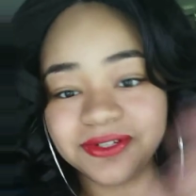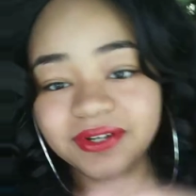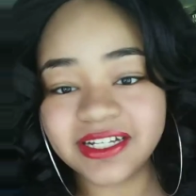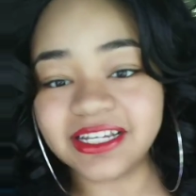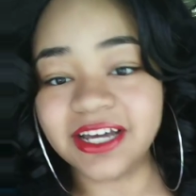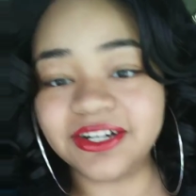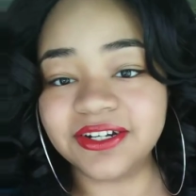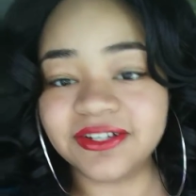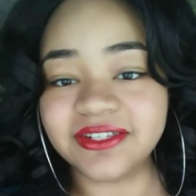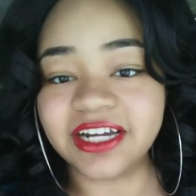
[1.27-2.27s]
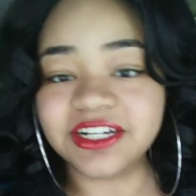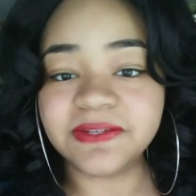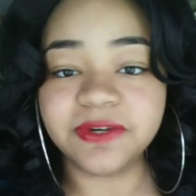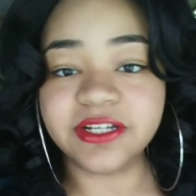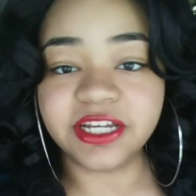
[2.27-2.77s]
trendsetters? I just
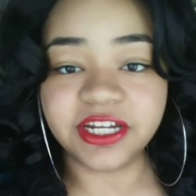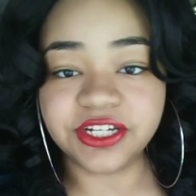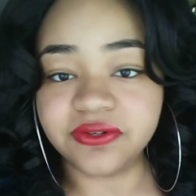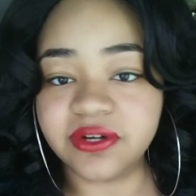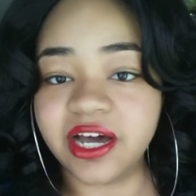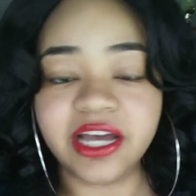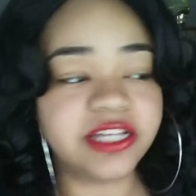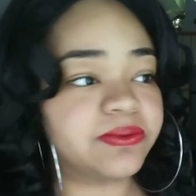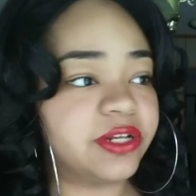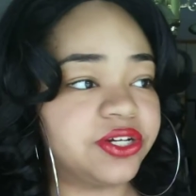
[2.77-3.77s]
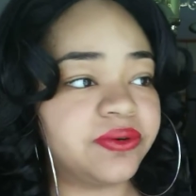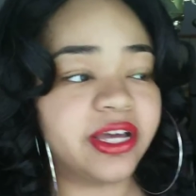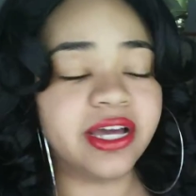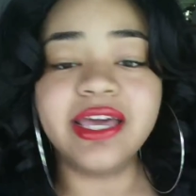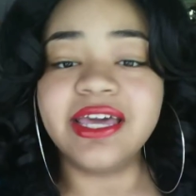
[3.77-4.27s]
want to say to you guys really
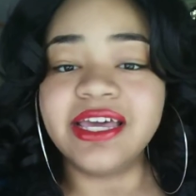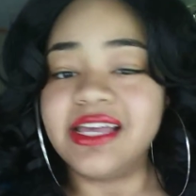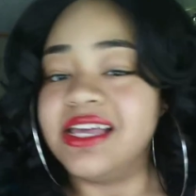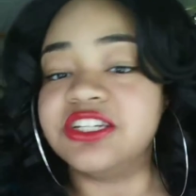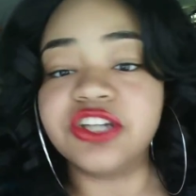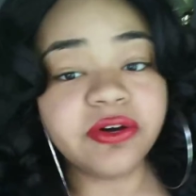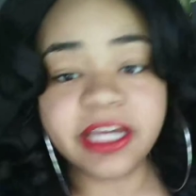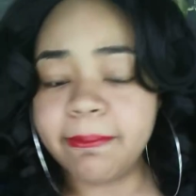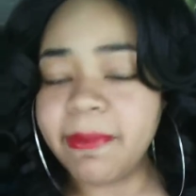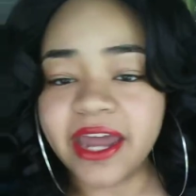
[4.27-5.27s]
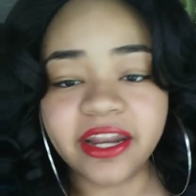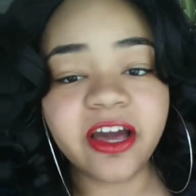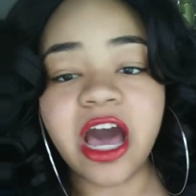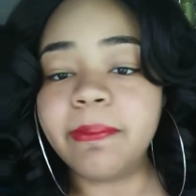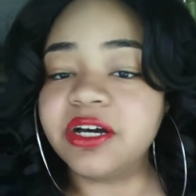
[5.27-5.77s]
quick, don't get mad at
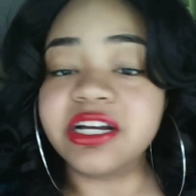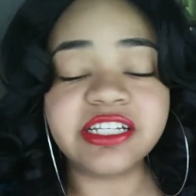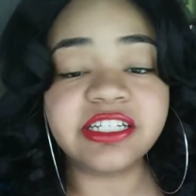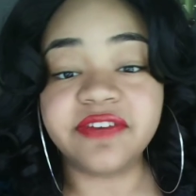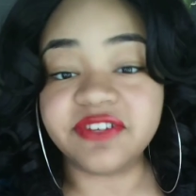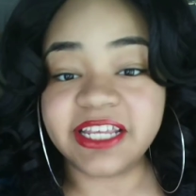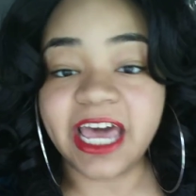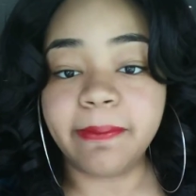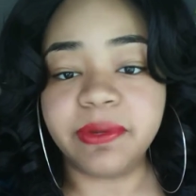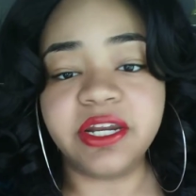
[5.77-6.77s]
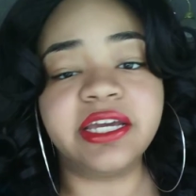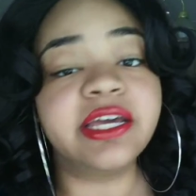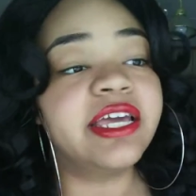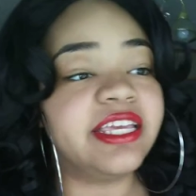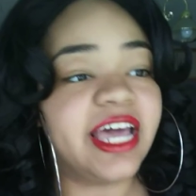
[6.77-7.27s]
God because stuff is happening.
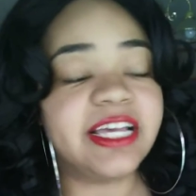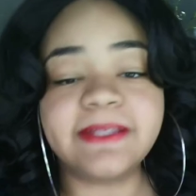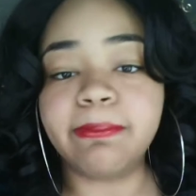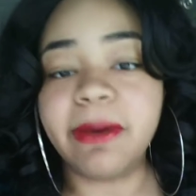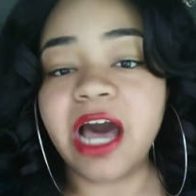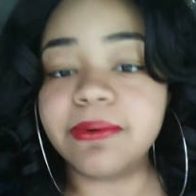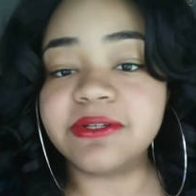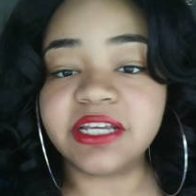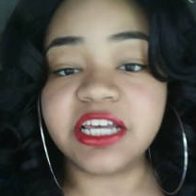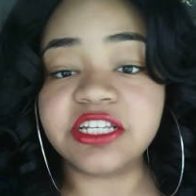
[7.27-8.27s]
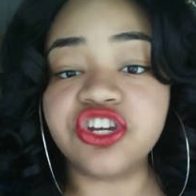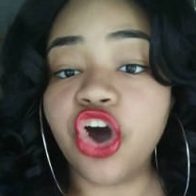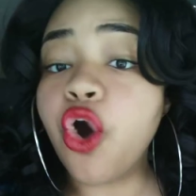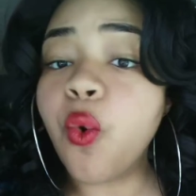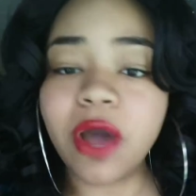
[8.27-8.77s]
Yes, the Bible says
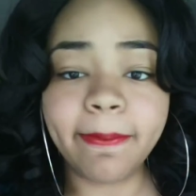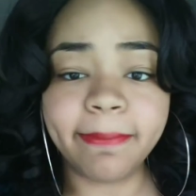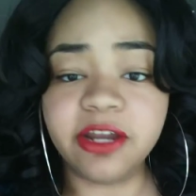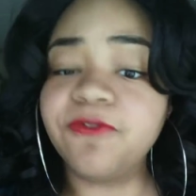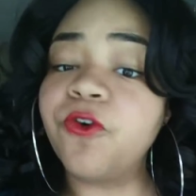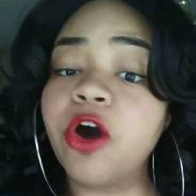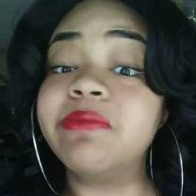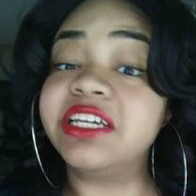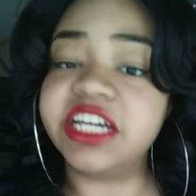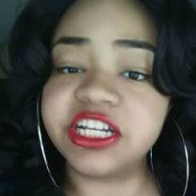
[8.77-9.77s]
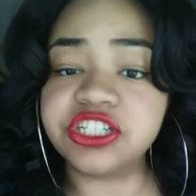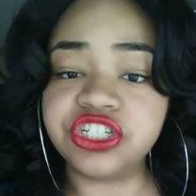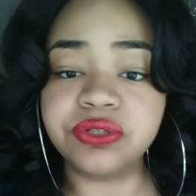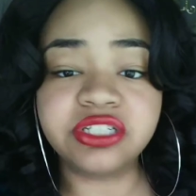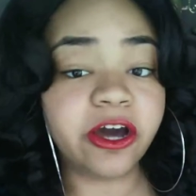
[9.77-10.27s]
no weapon formed against
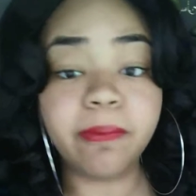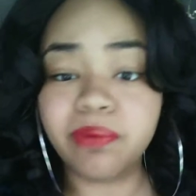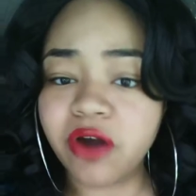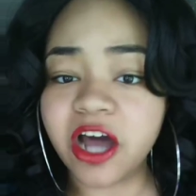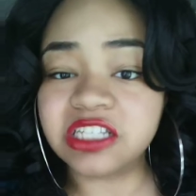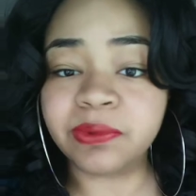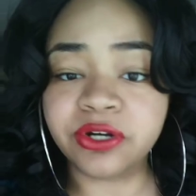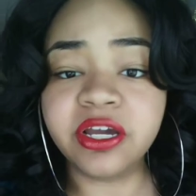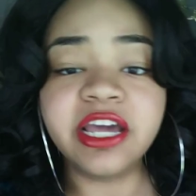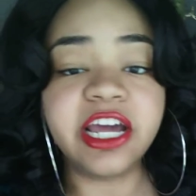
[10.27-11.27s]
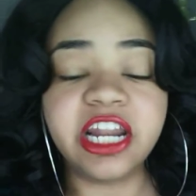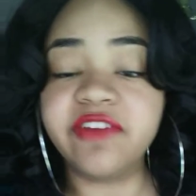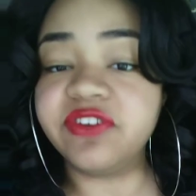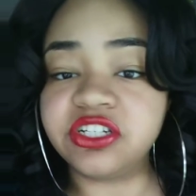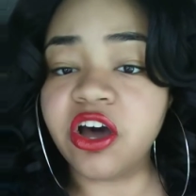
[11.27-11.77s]
you shall prosper, and
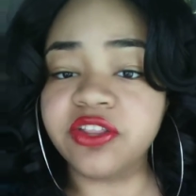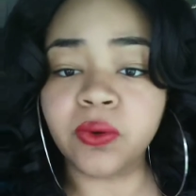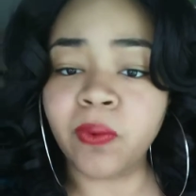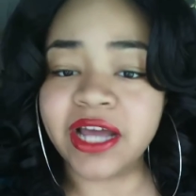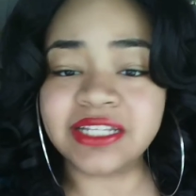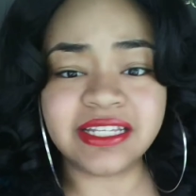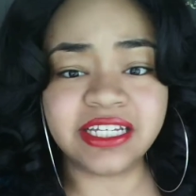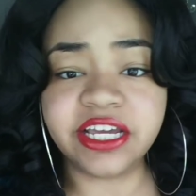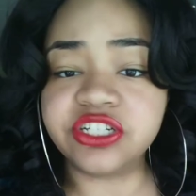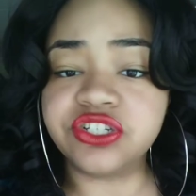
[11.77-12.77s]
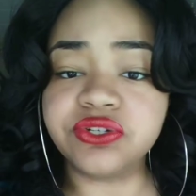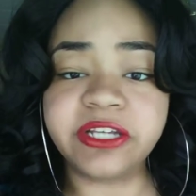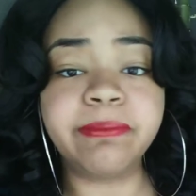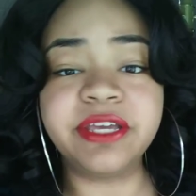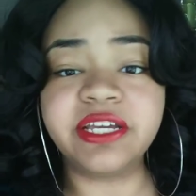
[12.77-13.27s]
every tongue that rises against you shall
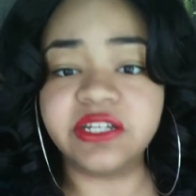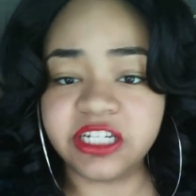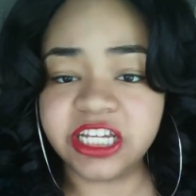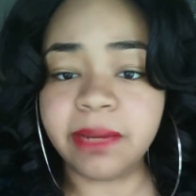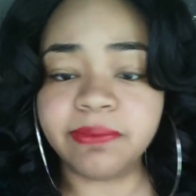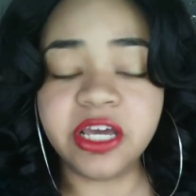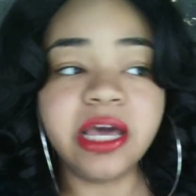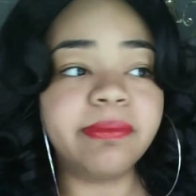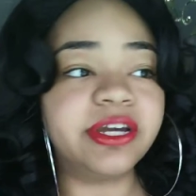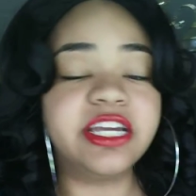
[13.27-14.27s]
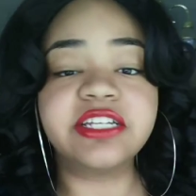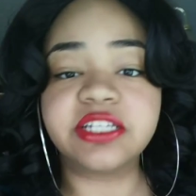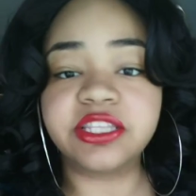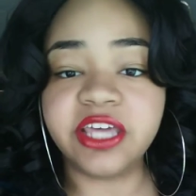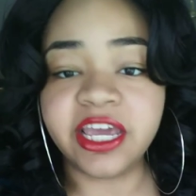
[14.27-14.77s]
be condemned. But here's the
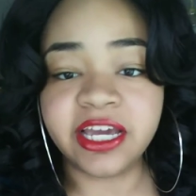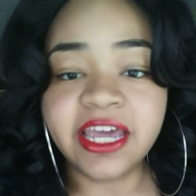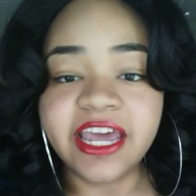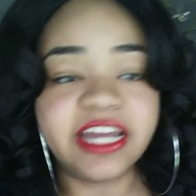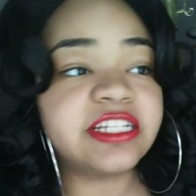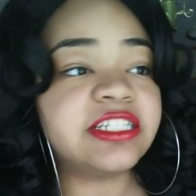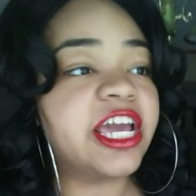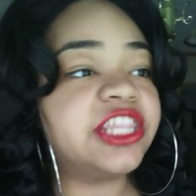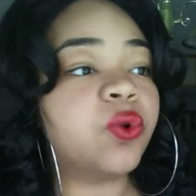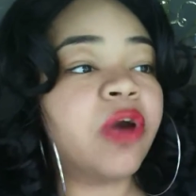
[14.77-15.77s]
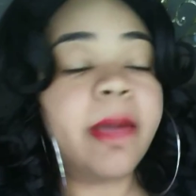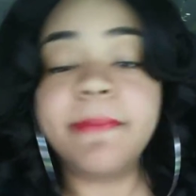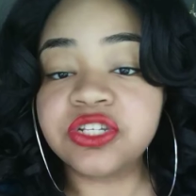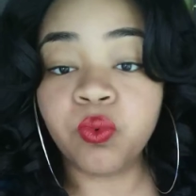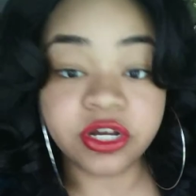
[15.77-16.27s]
thing. It didn't say the
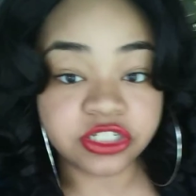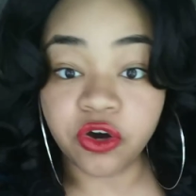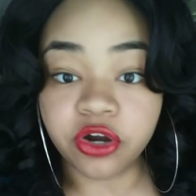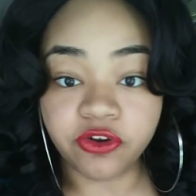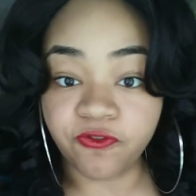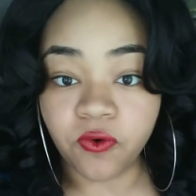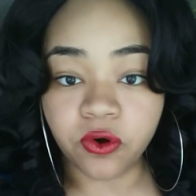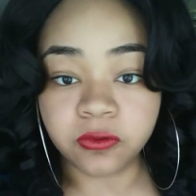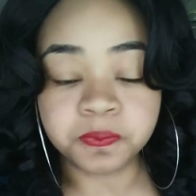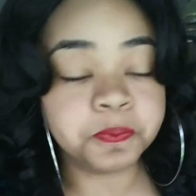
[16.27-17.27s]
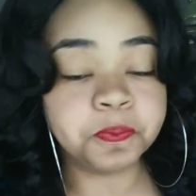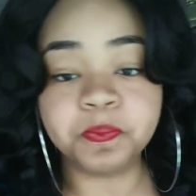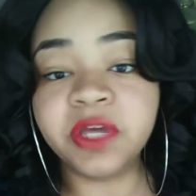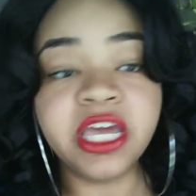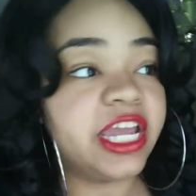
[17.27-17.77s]
weapons wasn't going to form.
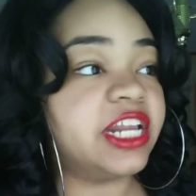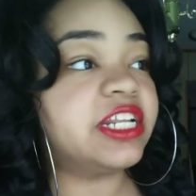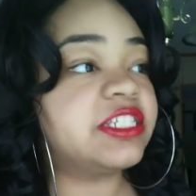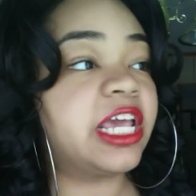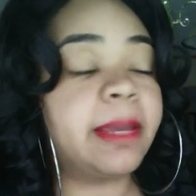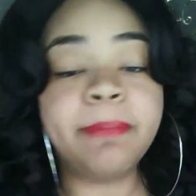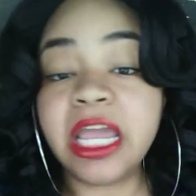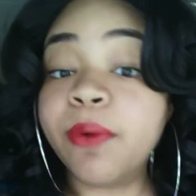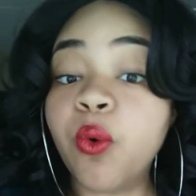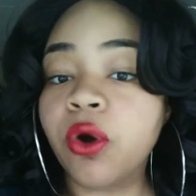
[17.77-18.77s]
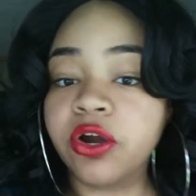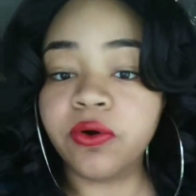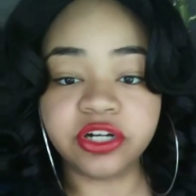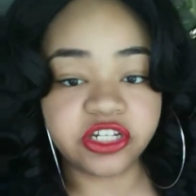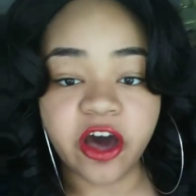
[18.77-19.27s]
Mm-mm. He didn't say people weren't
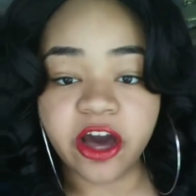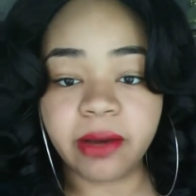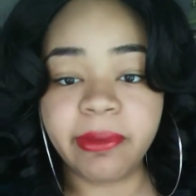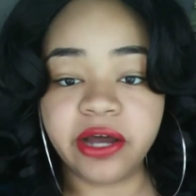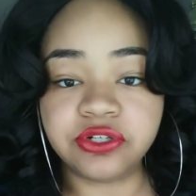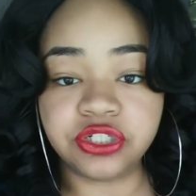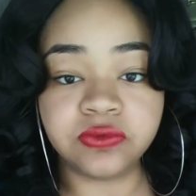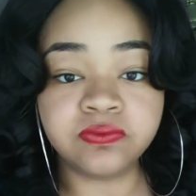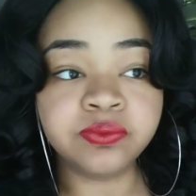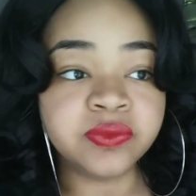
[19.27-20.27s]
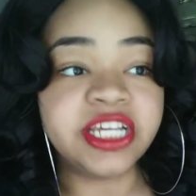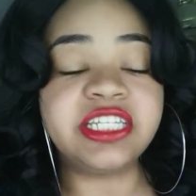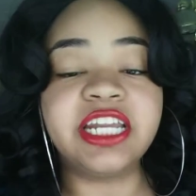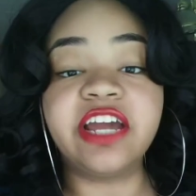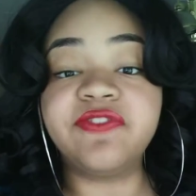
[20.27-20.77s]
going to talk about you. He
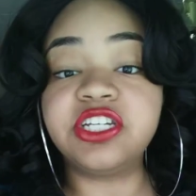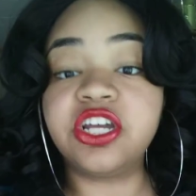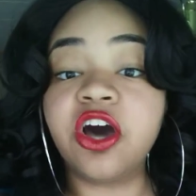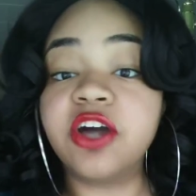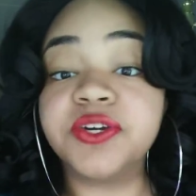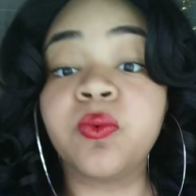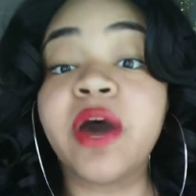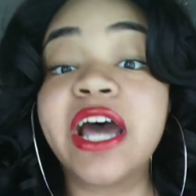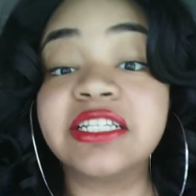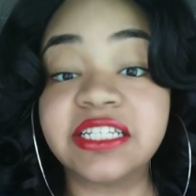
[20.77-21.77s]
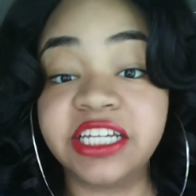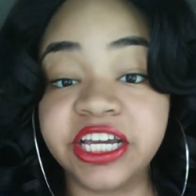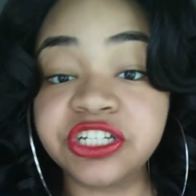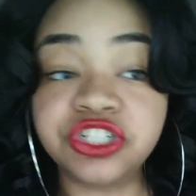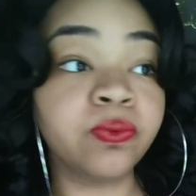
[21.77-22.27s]
said every tongue that rises
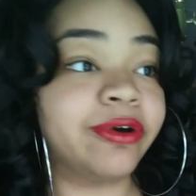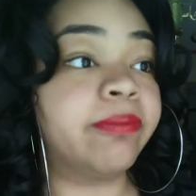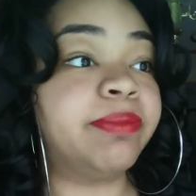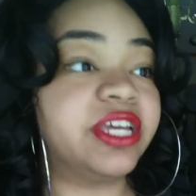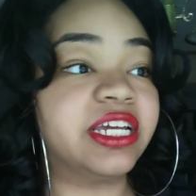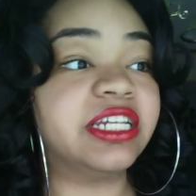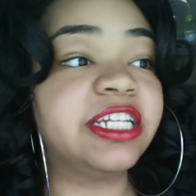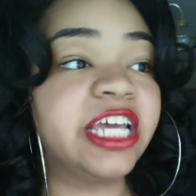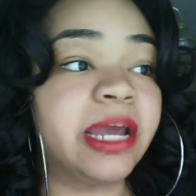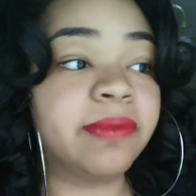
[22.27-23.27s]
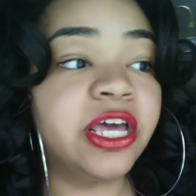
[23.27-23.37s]
against you will be condemned,